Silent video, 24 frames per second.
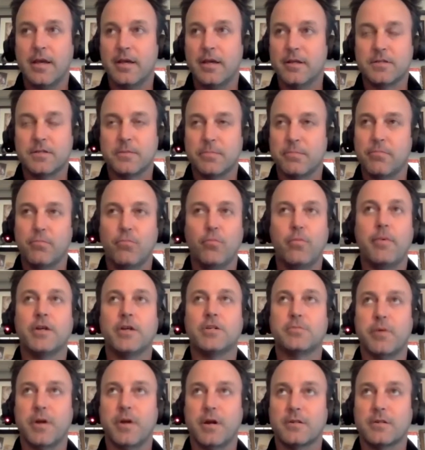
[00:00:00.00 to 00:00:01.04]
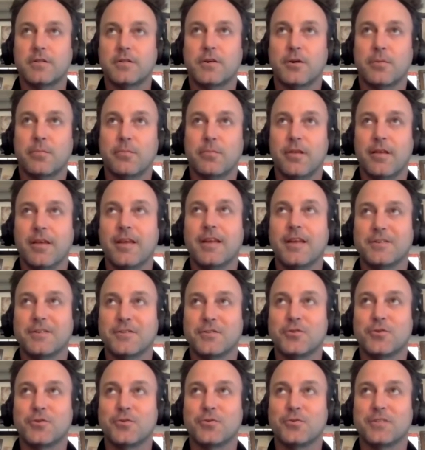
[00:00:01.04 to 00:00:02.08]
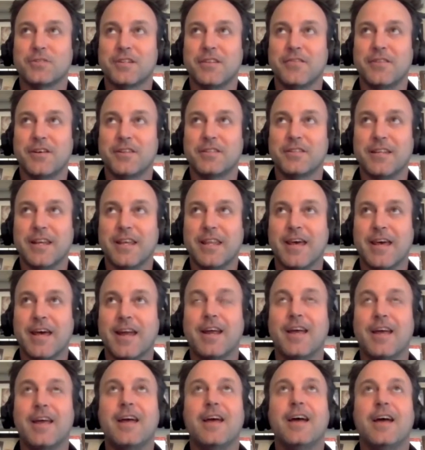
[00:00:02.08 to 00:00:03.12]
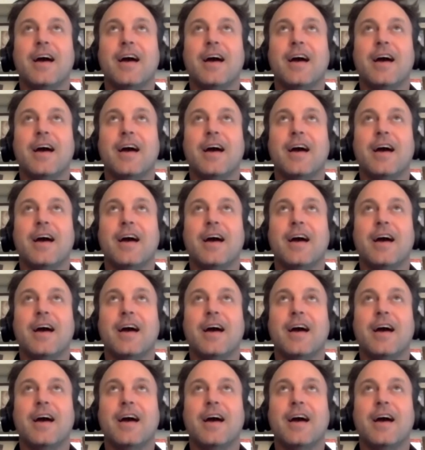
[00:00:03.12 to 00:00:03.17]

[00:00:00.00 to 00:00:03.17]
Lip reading: It's a much better term. That is true, Steve. I'll say that.